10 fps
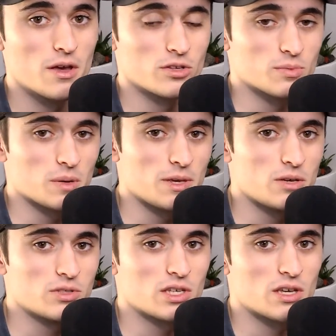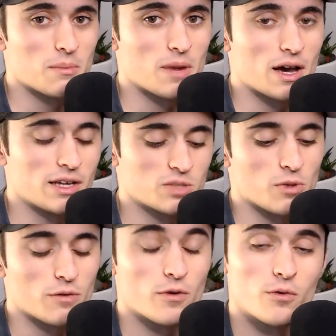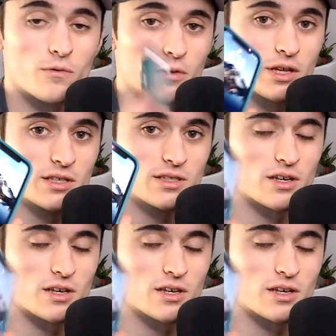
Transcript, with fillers: So I'm going to be using my smartphone for this.